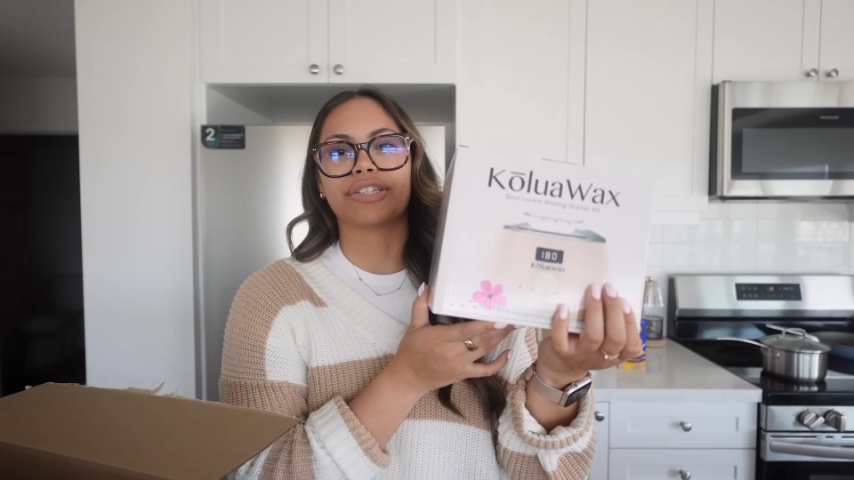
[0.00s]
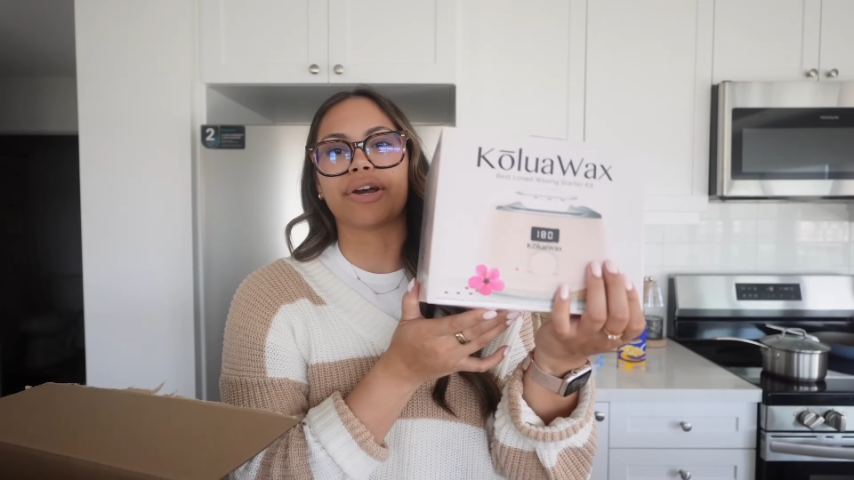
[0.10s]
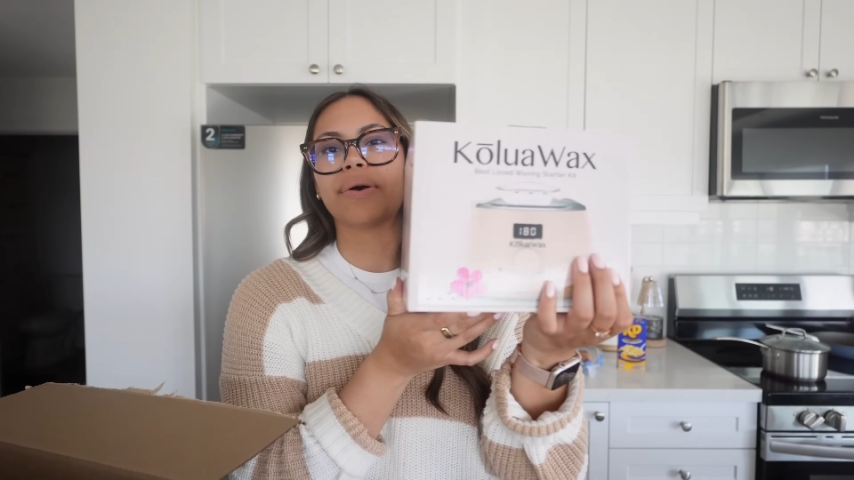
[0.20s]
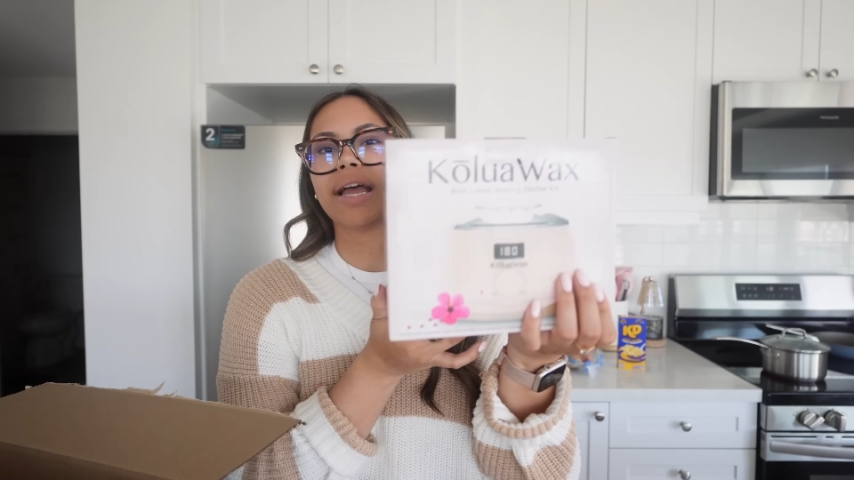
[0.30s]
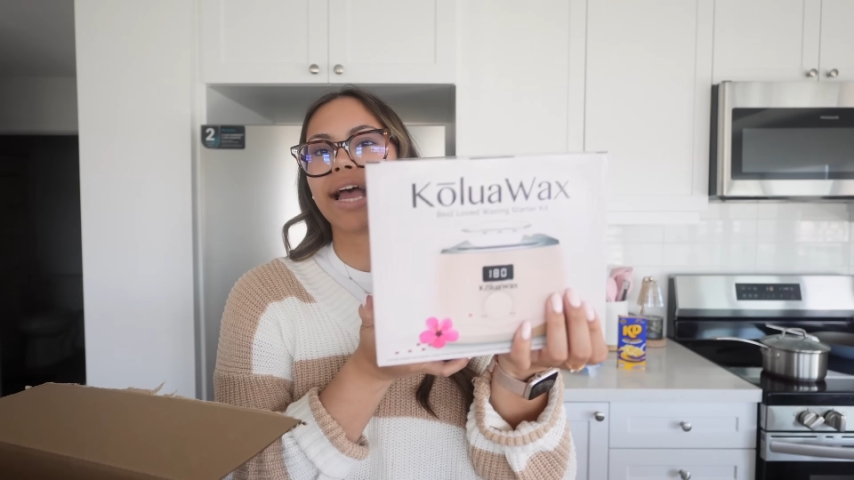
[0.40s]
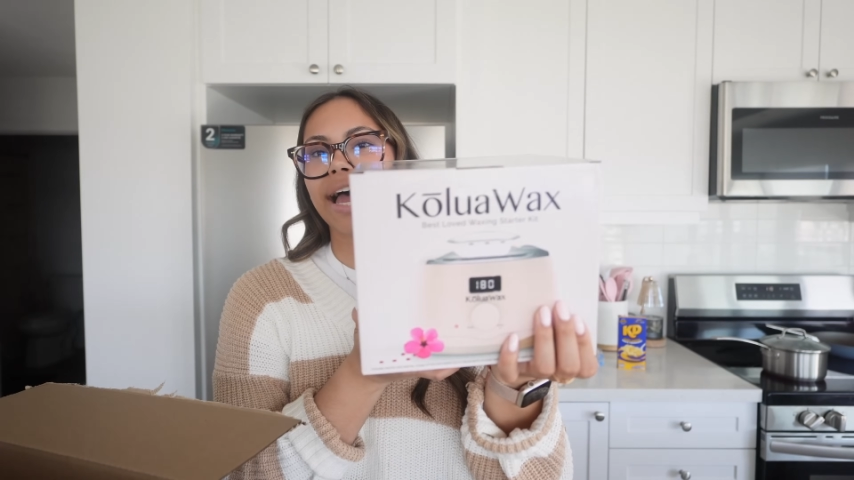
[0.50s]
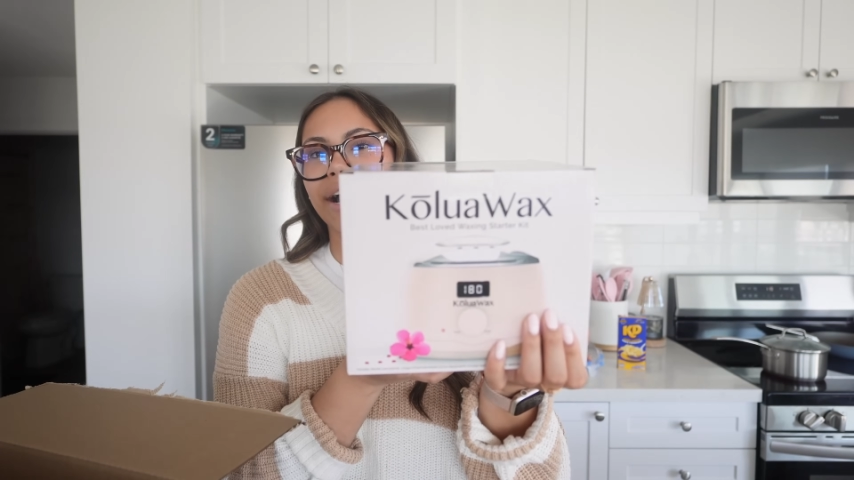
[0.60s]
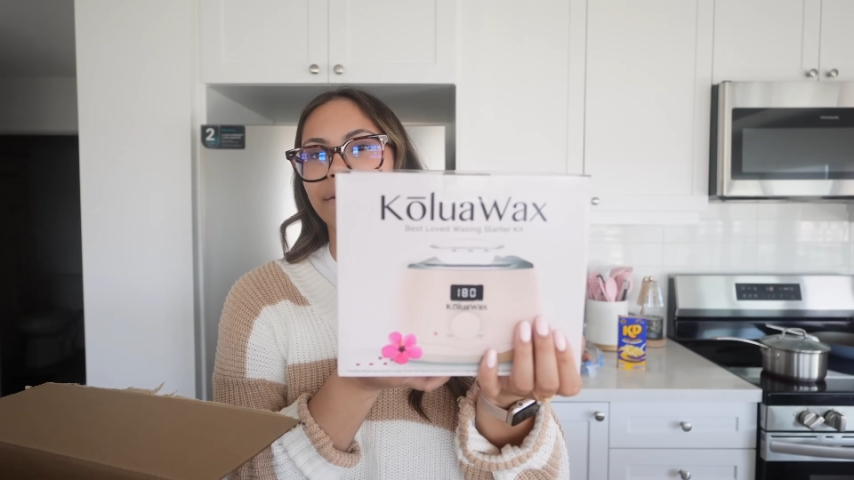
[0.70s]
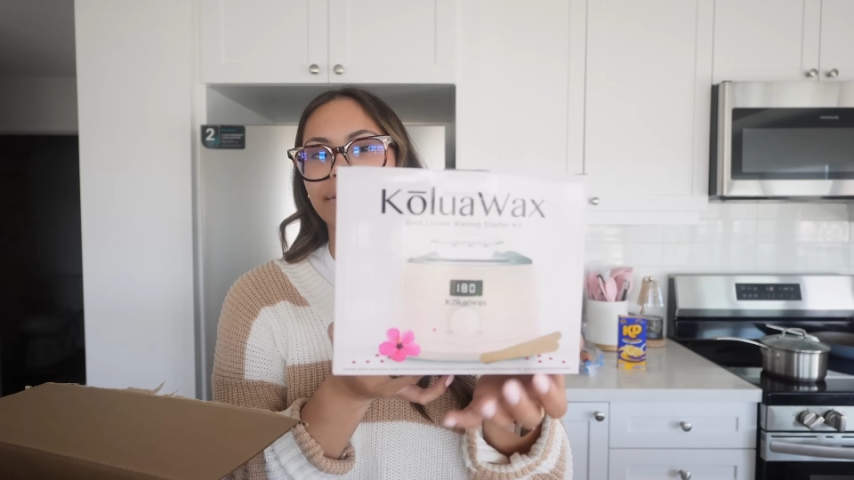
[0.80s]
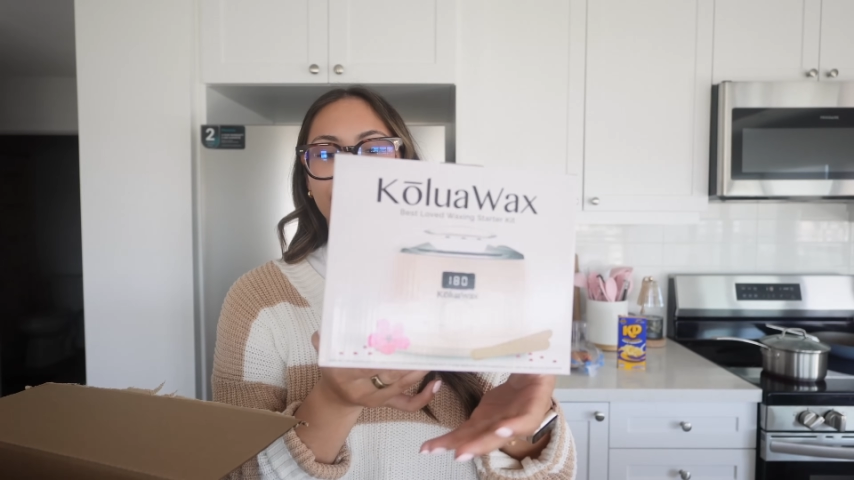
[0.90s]
So I
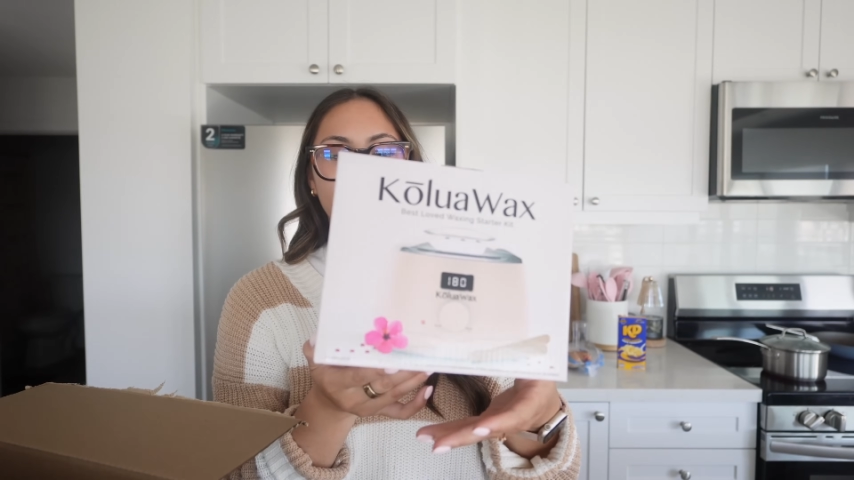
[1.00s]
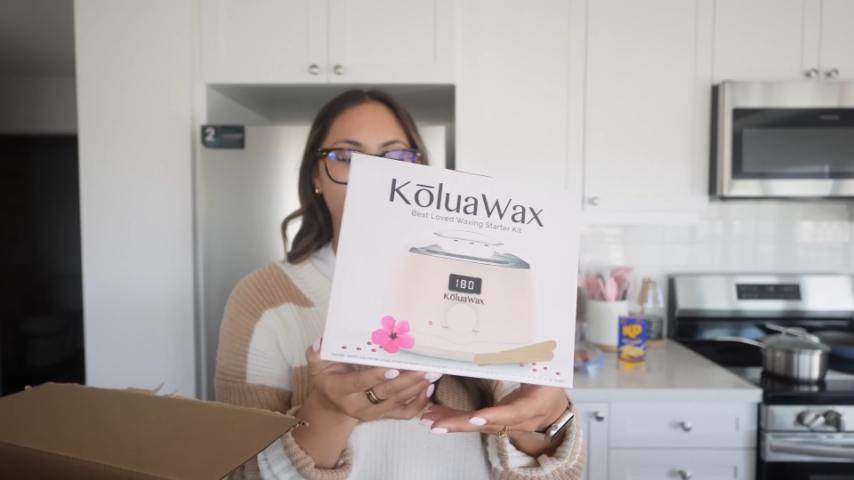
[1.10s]
got the little